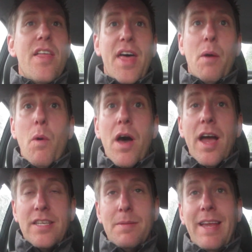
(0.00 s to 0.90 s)
that
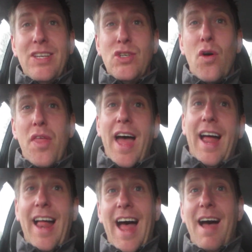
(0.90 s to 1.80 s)
work to make sure that
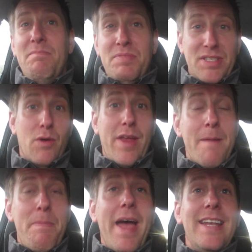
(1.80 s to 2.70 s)
I'm still
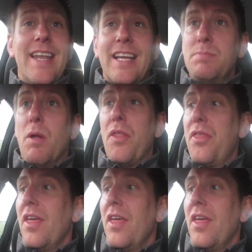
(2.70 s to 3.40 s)
getting paid next month.